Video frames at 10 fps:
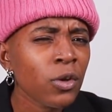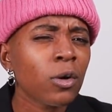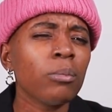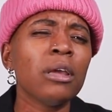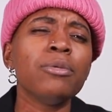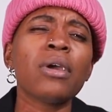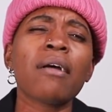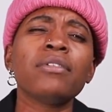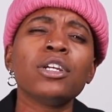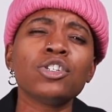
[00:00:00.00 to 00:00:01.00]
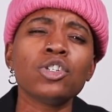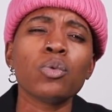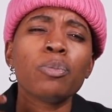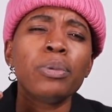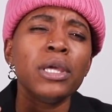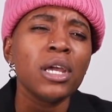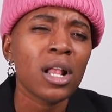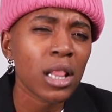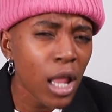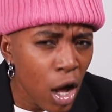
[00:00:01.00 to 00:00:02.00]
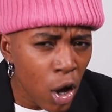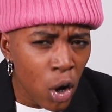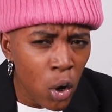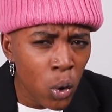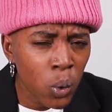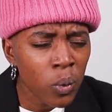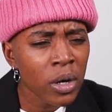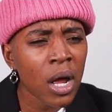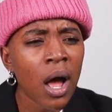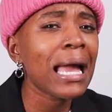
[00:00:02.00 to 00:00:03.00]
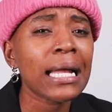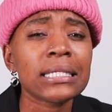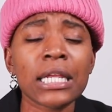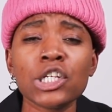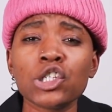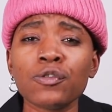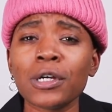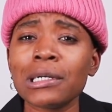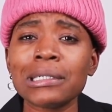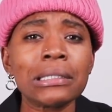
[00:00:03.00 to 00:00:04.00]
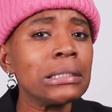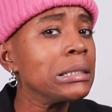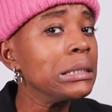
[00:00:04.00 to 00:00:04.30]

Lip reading: or maybe you have an issue with being alone. As an introvert,